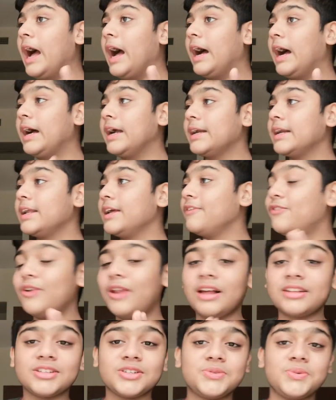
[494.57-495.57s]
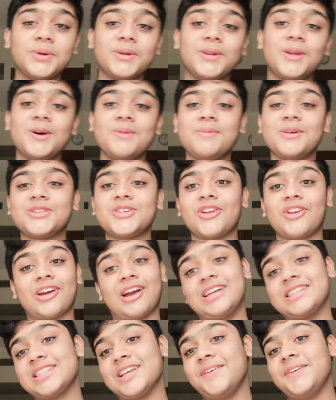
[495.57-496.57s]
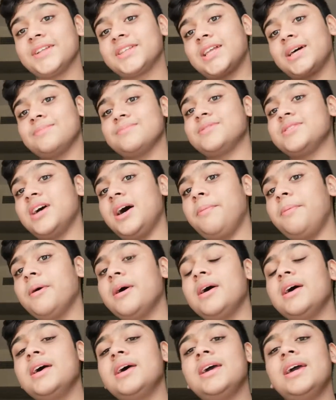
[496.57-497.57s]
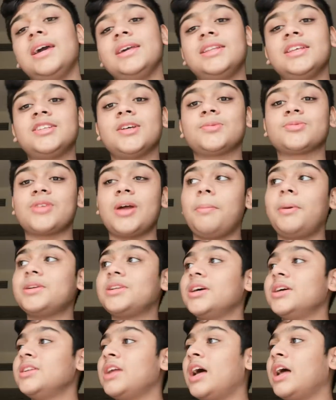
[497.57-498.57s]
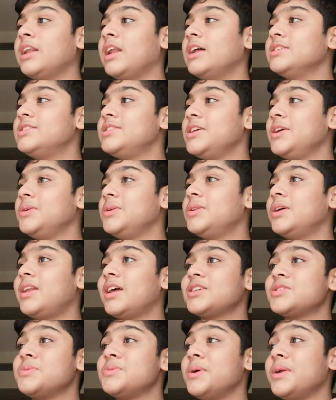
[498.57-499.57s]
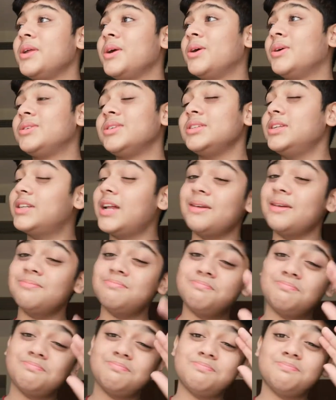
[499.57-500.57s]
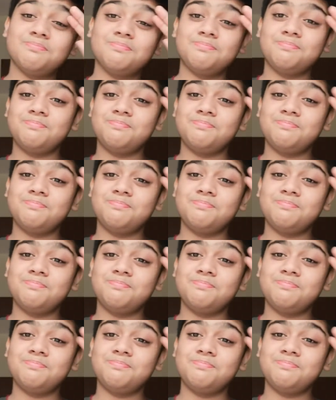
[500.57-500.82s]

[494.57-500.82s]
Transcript: And if you like this video, make sure you guys give it a thumbs up, hit the subscribe button and I'll see you in the next video till the time.